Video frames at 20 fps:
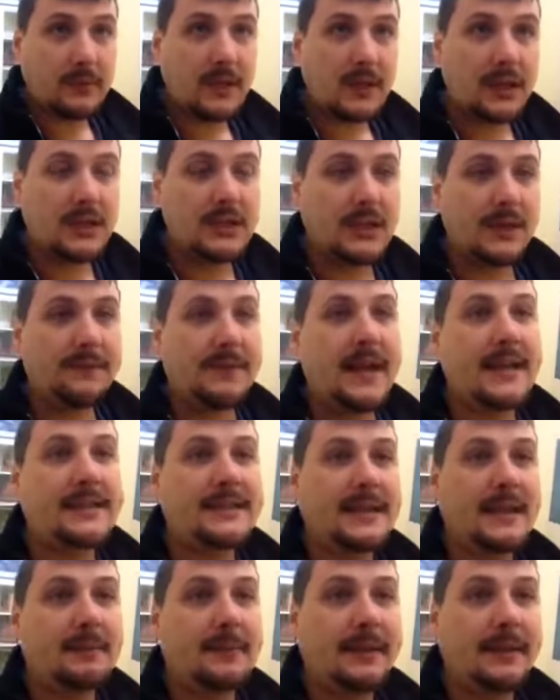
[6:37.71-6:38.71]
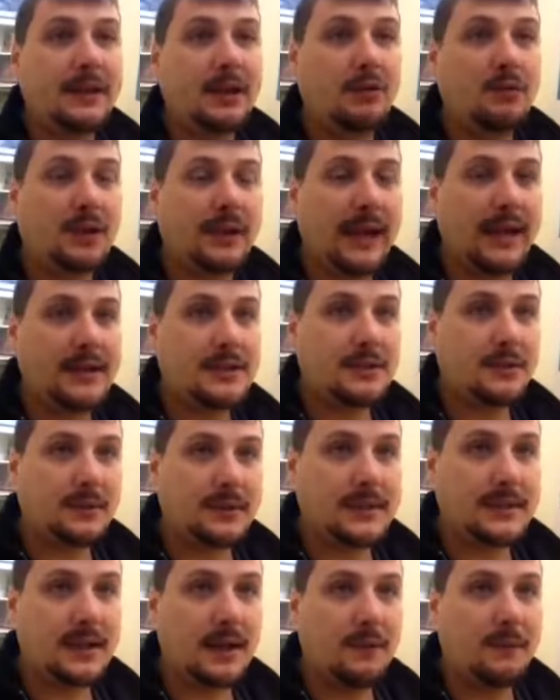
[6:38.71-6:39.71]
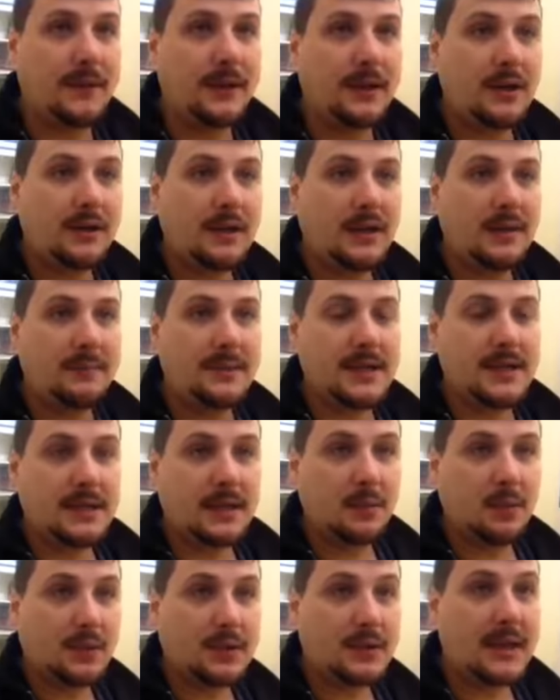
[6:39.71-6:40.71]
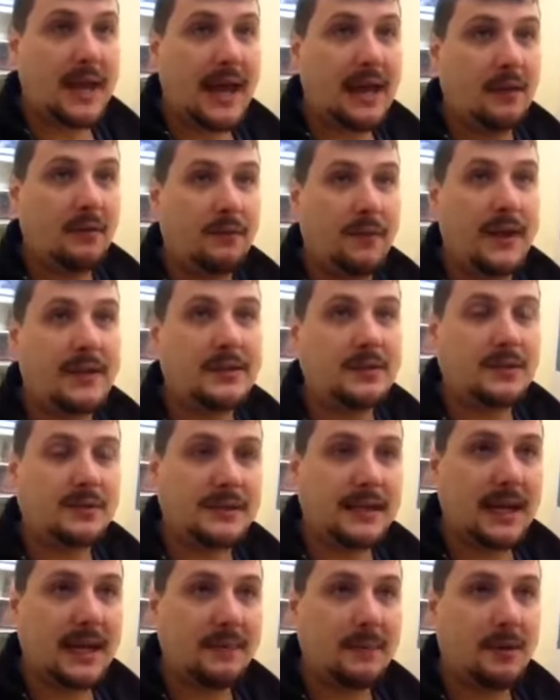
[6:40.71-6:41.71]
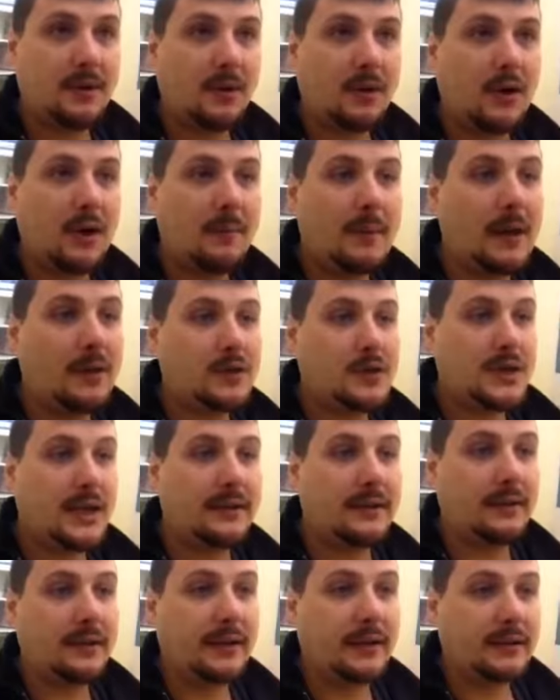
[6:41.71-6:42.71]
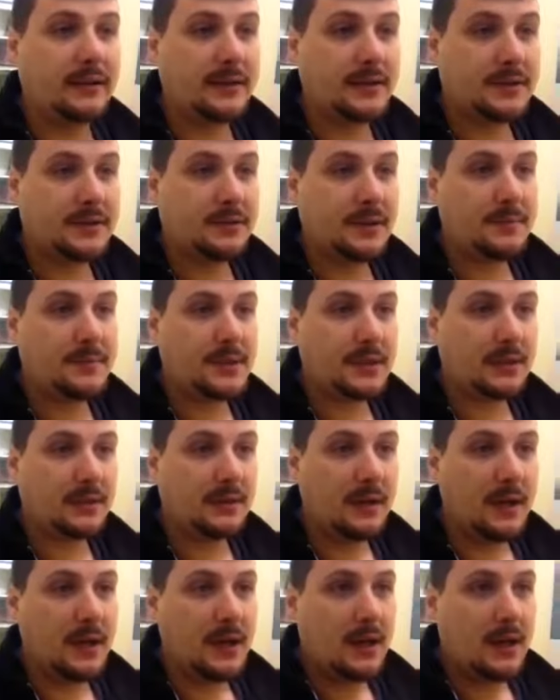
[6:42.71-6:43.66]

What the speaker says: Because if that's something that you relate to, it's a video that you can potentially watch at advancedcourseacademy.com. I'll share the link in the description.